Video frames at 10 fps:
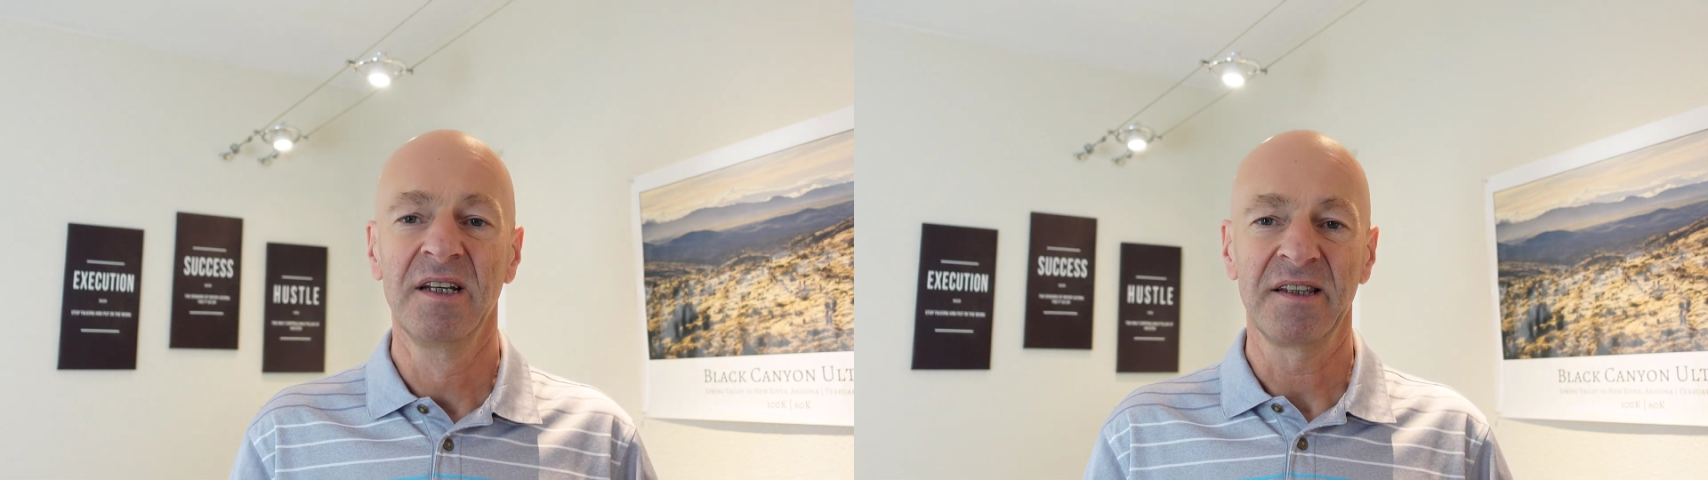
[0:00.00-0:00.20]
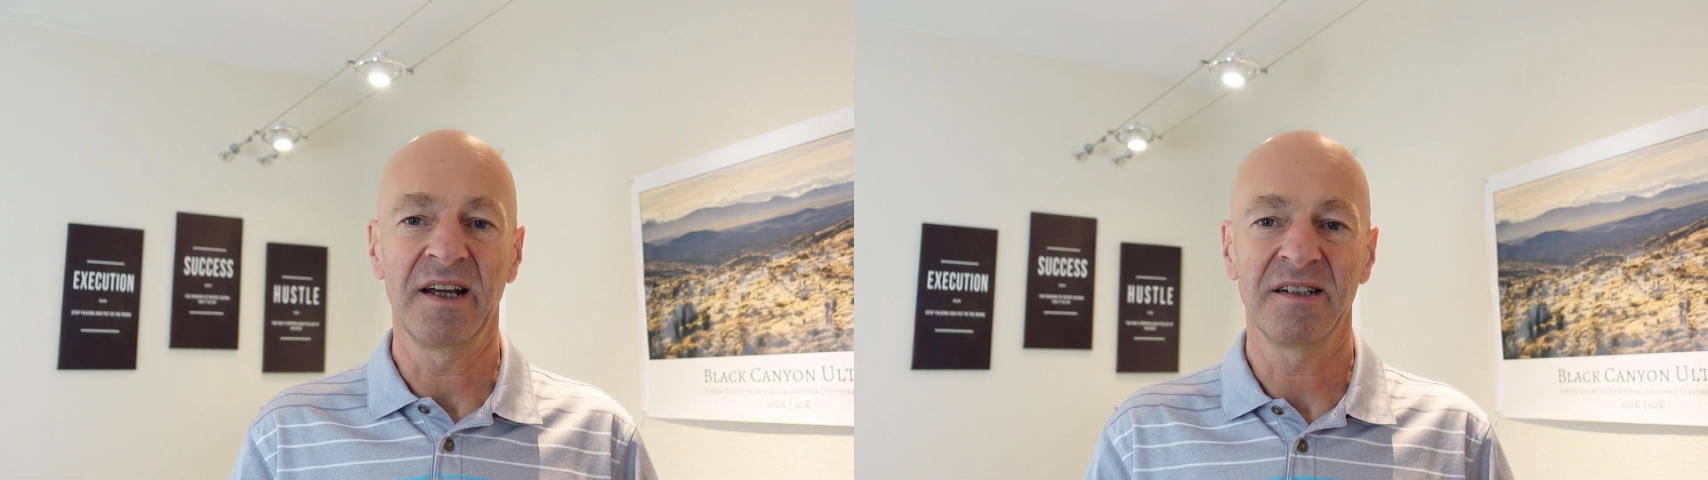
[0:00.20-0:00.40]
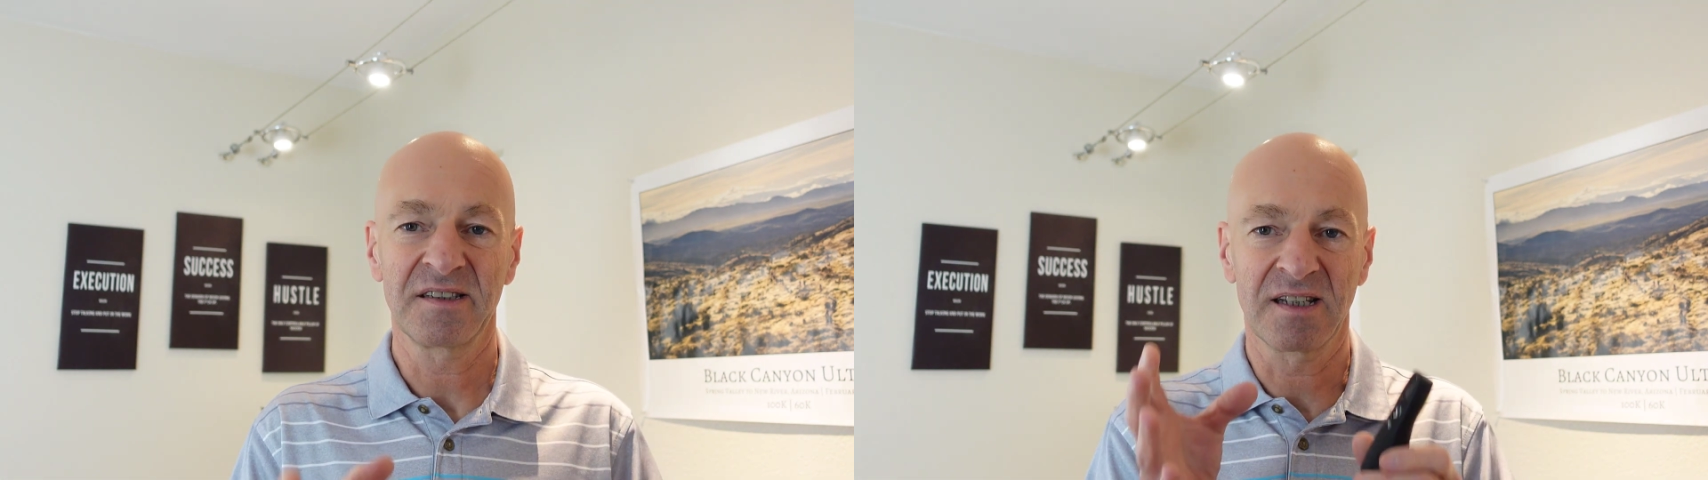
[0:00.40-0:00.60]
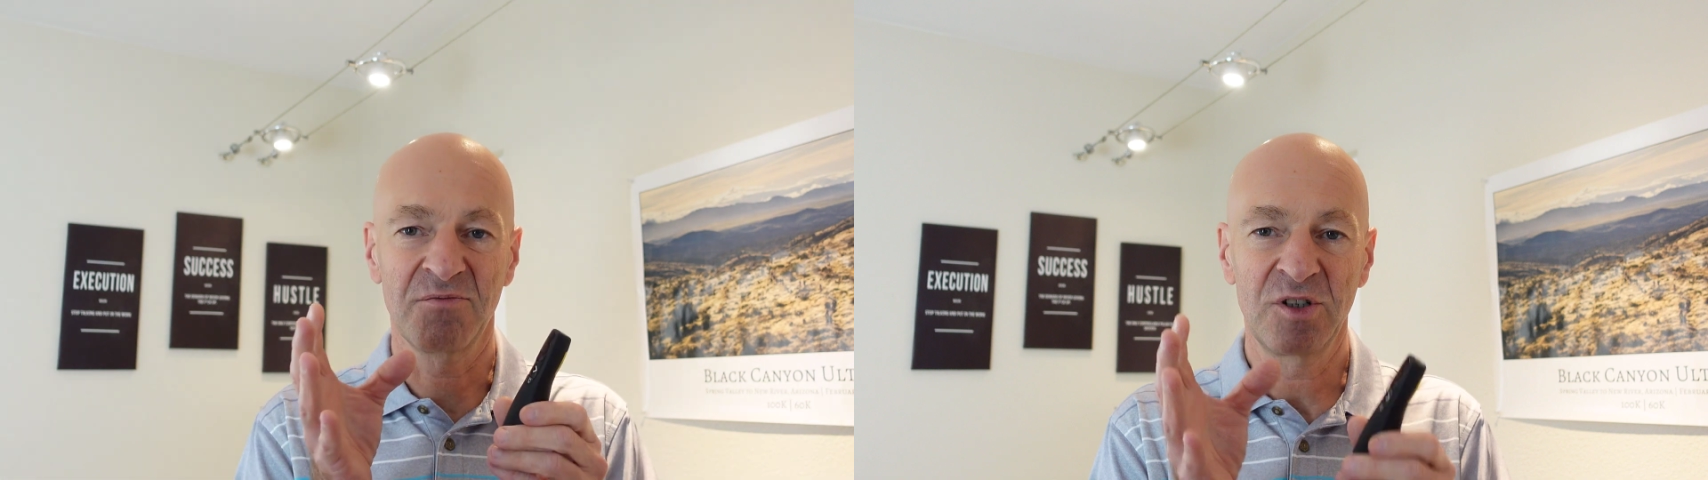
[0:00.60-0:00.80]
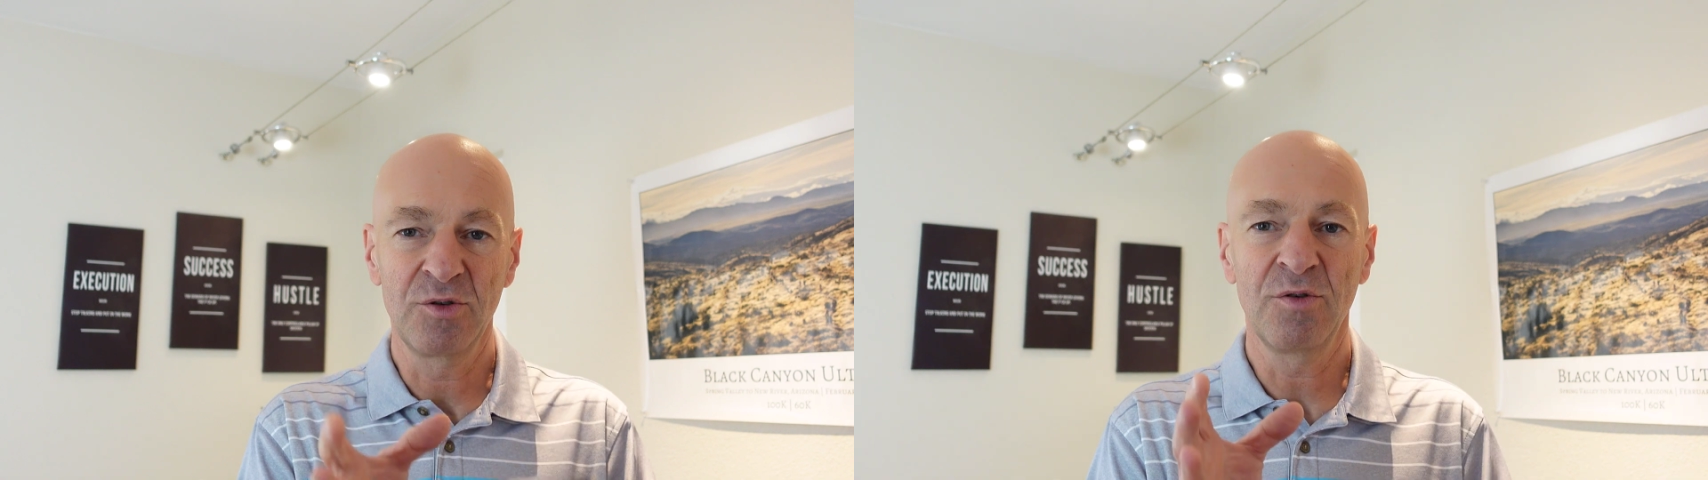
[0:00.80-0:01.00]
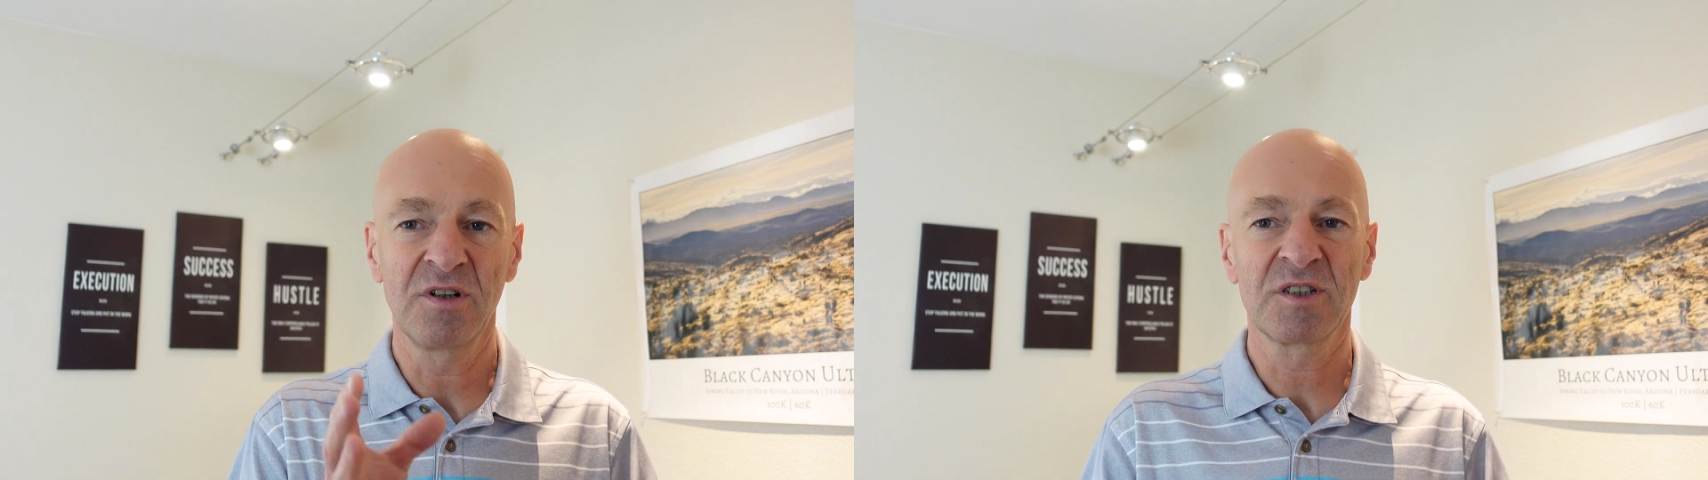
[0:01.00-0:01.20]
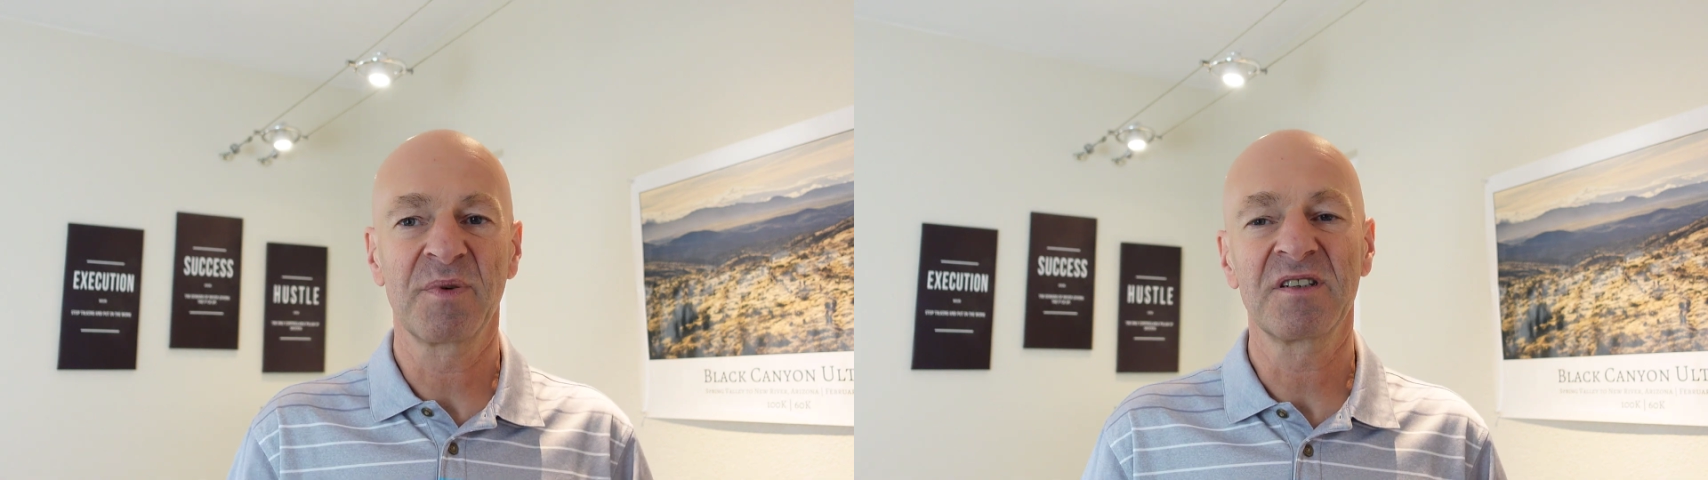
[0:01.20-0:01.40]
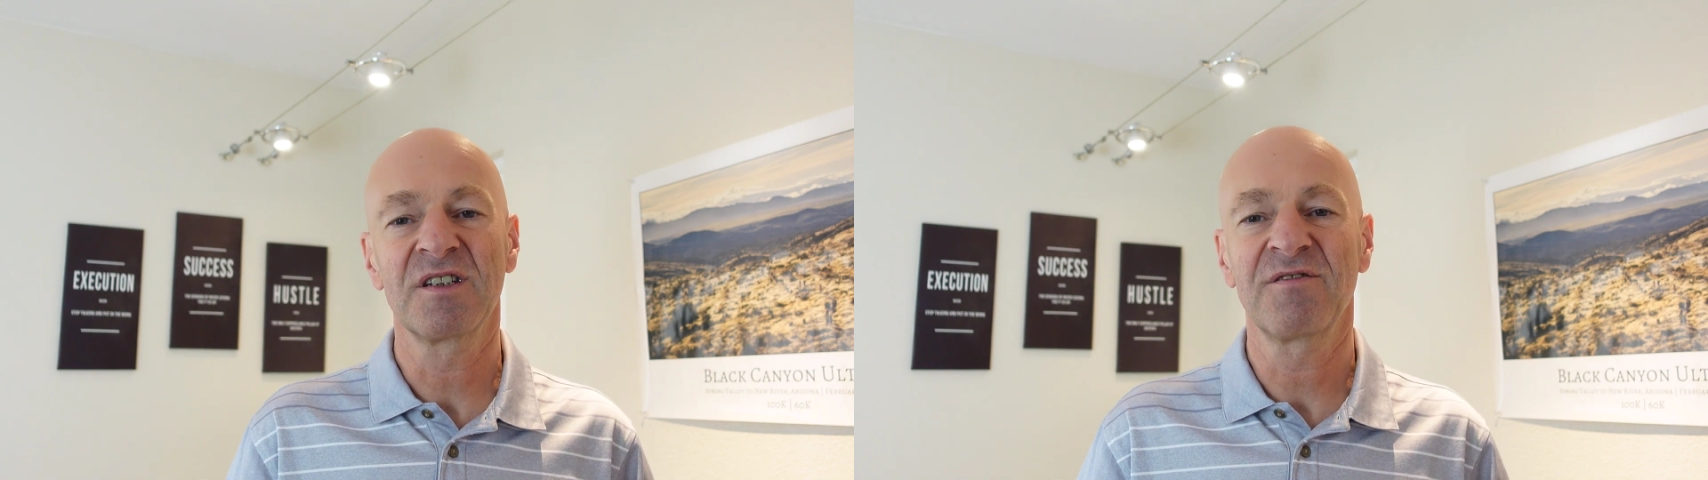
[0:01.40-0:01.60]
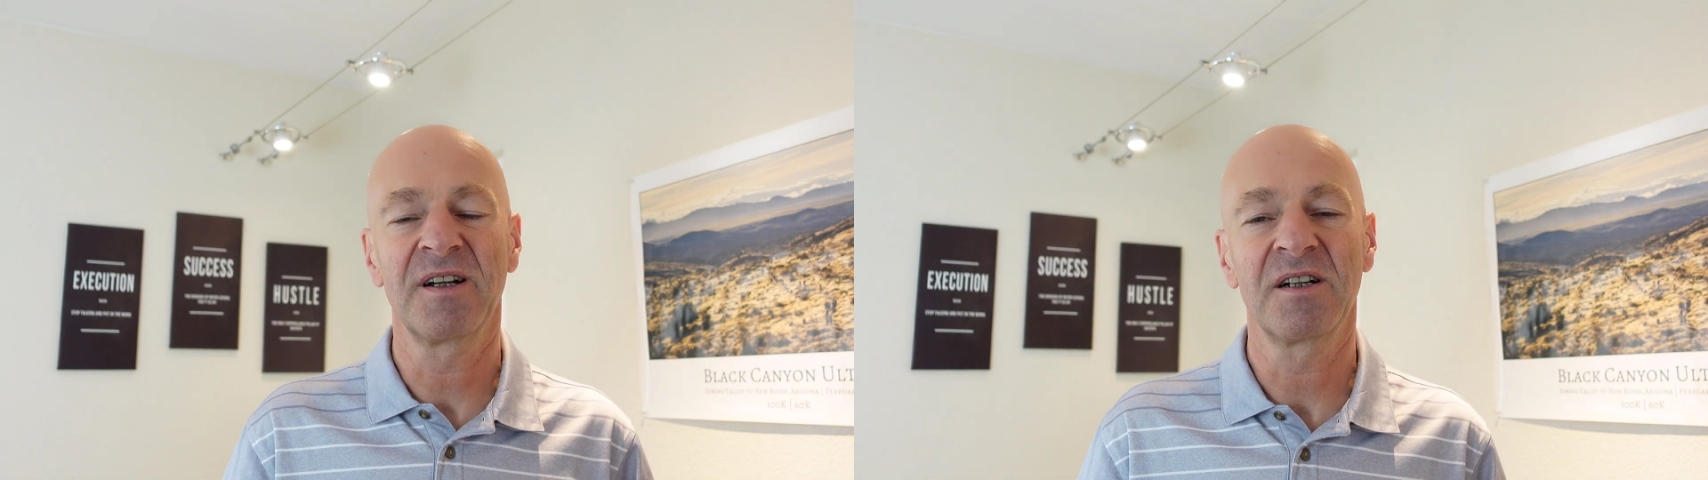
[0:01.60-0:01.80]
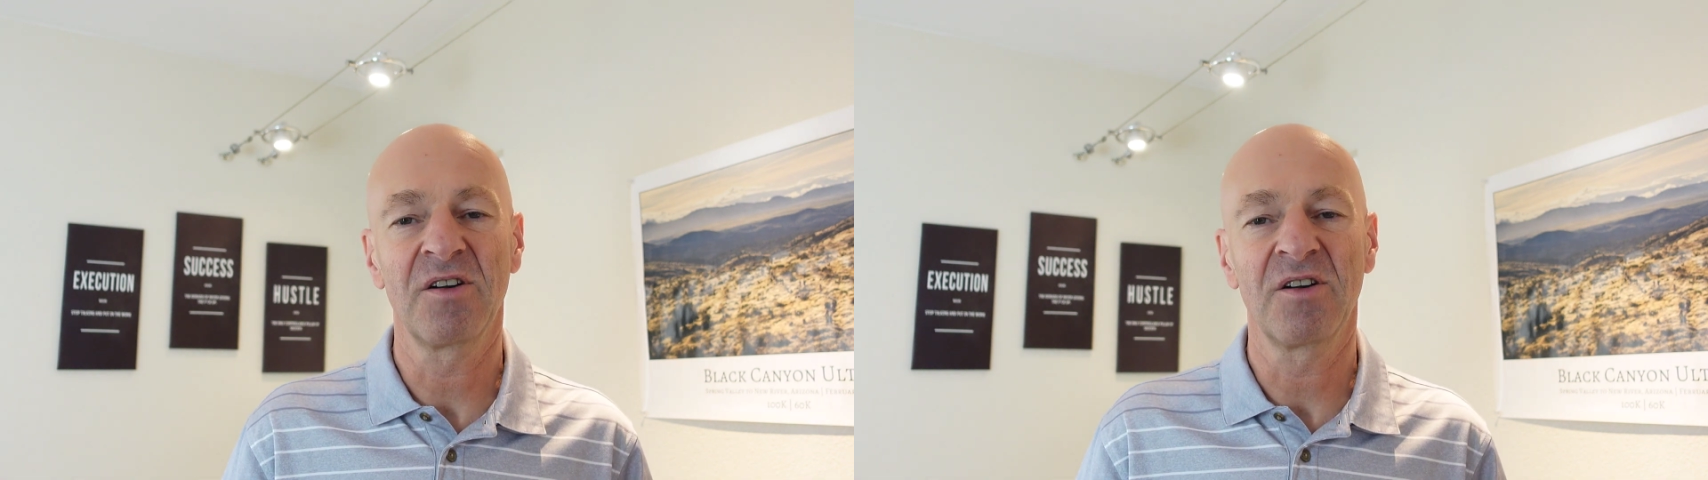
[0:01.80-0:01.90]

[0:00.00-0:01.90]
there is some Google specific